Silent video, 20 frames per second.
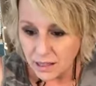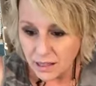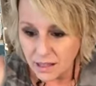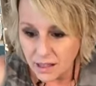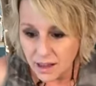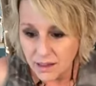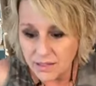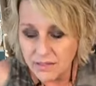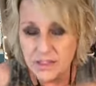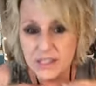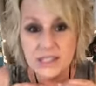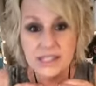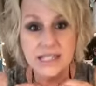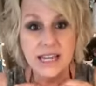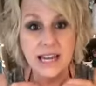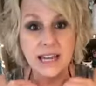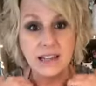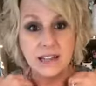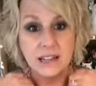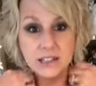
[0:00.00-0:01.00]
Love this
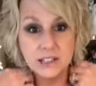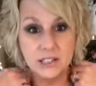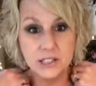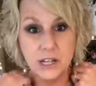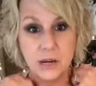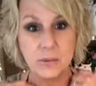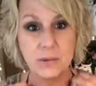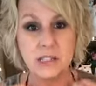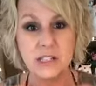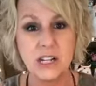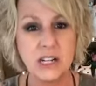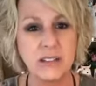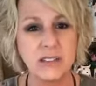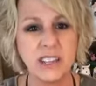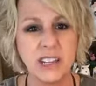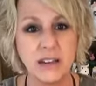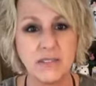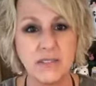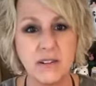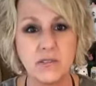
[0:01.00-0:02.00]
necklace so much. I don't
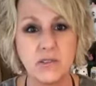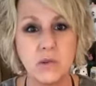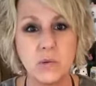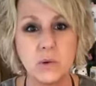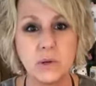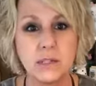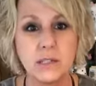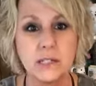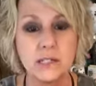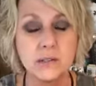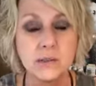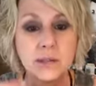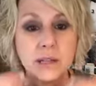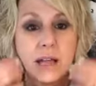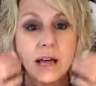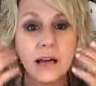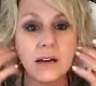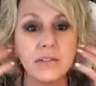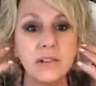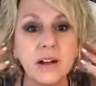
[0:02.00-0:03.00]
think I've ever worn this one
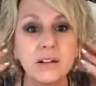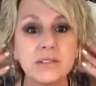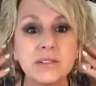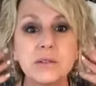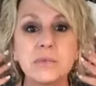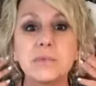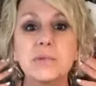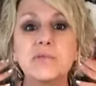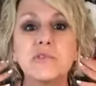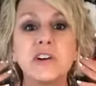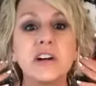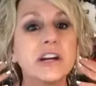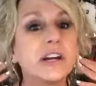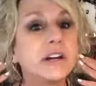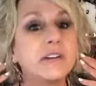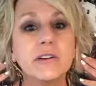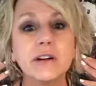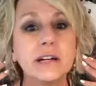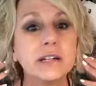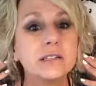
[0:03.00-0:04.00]
live. I have some of her
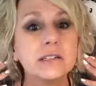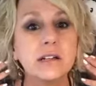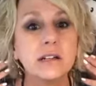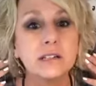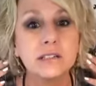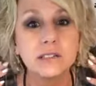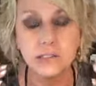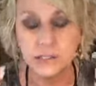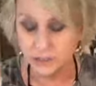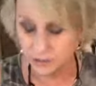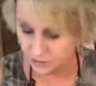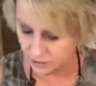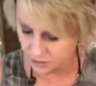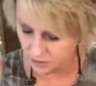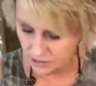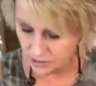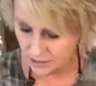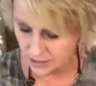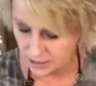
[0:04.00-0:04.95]
earrings on too.